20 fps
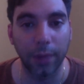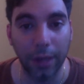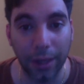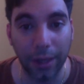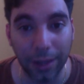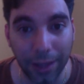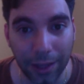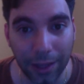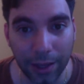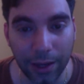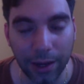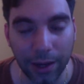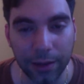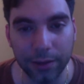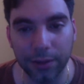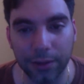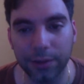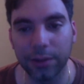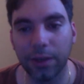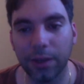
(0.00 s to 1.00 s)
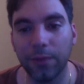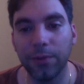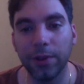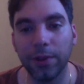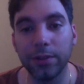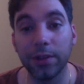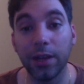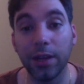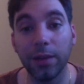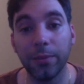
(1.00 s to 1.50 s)
Hey guys, this is MVS
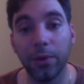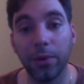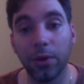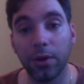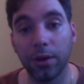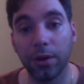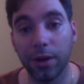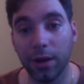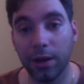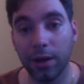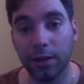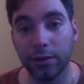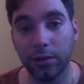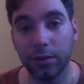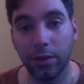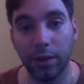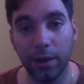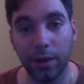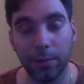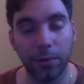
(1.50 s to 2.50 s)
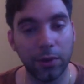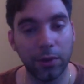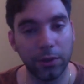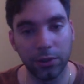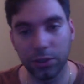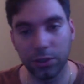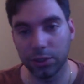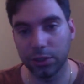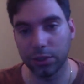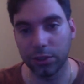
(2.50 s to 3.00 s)
Gamer, and today I'm going to
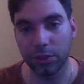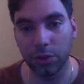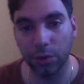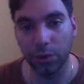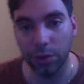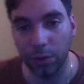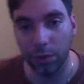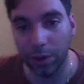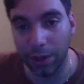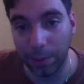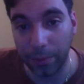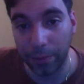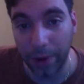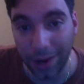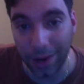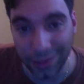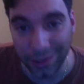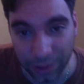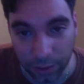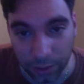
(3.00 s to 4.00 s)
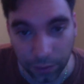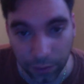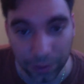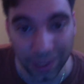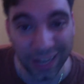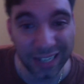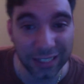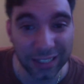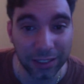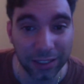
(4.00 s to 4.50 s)
just show you an unboxing of the
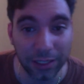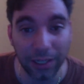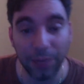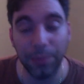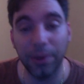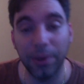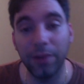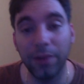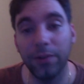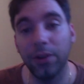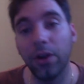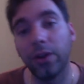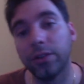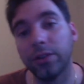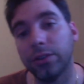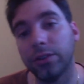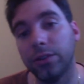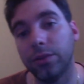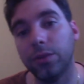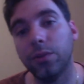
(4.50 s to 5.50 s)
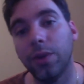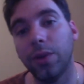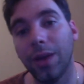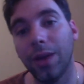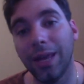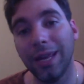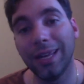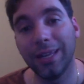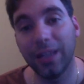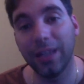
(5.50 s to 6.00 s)
HD PVR 2
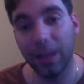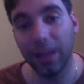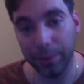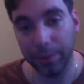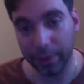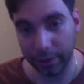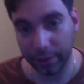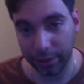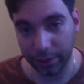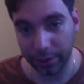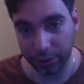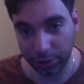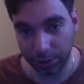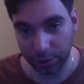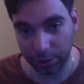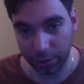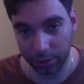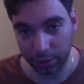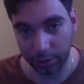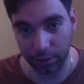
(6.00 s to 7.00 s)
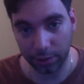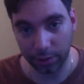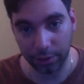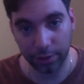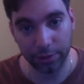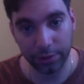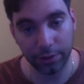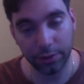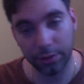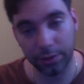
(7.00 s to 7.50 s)
Gaming Edition. Now this
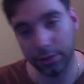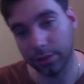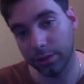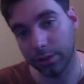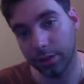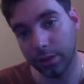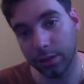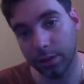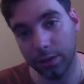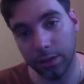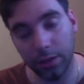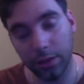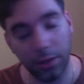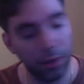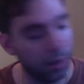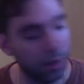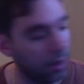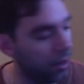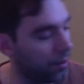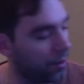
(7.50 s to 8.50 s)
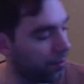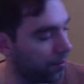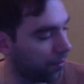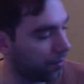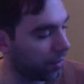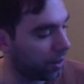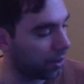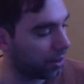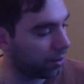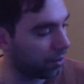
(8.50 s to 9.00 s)
is the
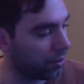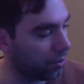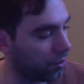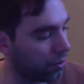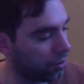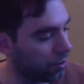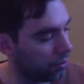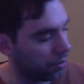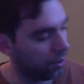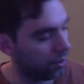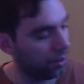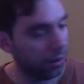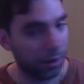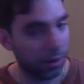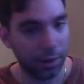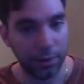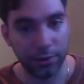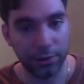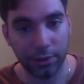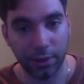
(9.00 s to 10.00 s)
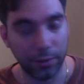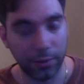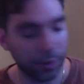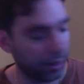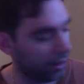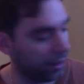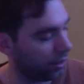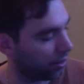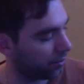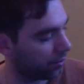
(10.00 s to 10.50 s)
model, I'll see it right here,
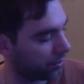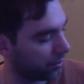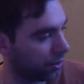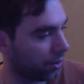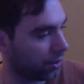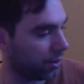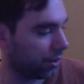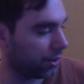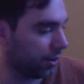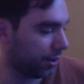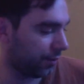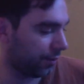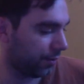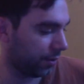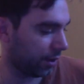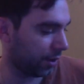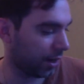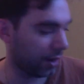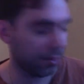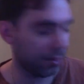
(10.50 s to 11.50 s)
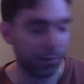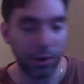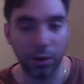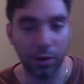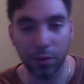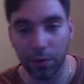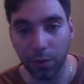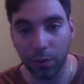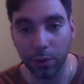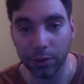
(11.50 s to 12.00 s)
I'm sorry, I forgot, model
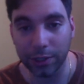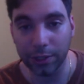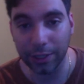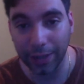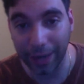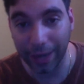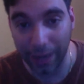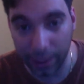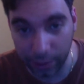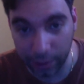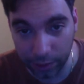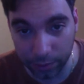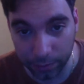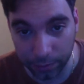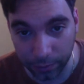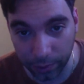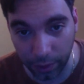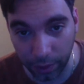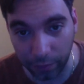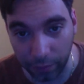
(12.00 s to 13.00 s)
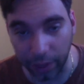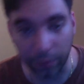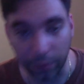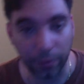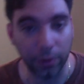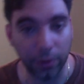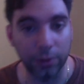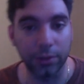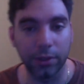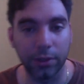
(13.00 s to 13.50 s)
1480 of that
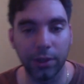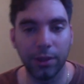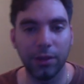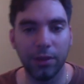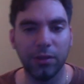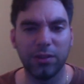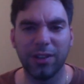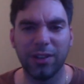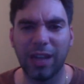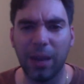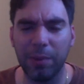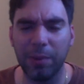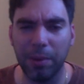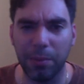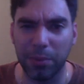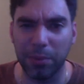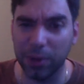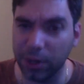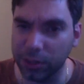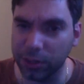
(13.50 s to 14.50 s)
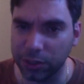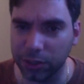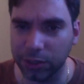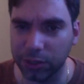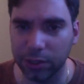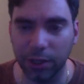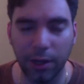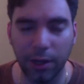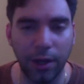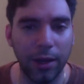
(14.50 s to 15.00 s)
version. I think it's a Gaming Plus,
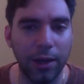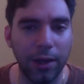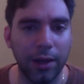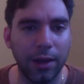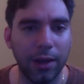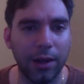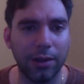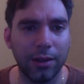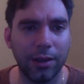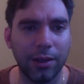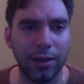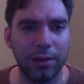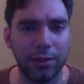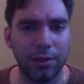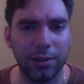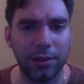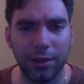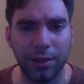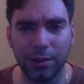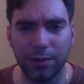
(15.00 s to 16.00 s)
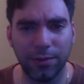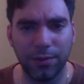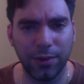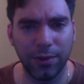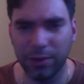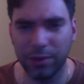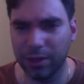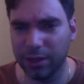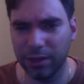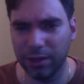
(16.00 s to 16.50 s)
that's
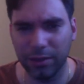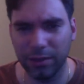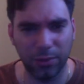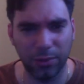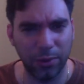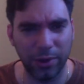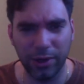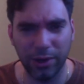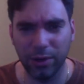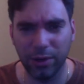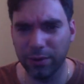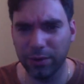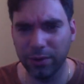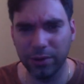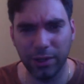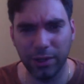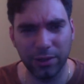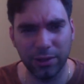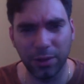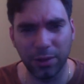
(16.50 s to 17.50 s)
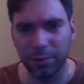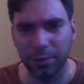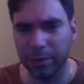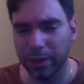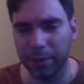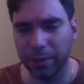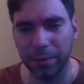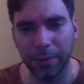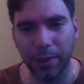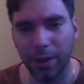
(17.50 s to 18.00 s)
1520 or 15 something,
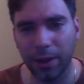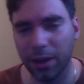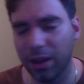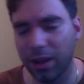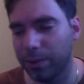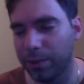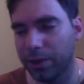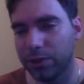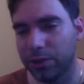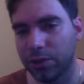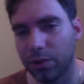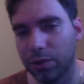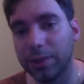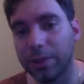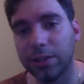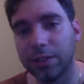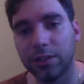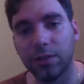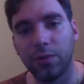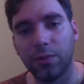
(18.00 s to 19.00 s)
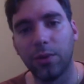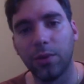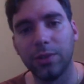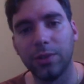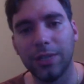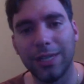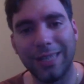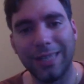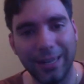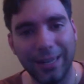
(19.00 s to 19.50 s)
I'm not sure, but this is the
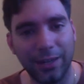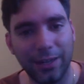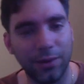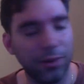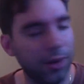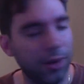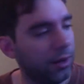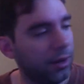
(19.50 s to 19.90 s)
1480, okay?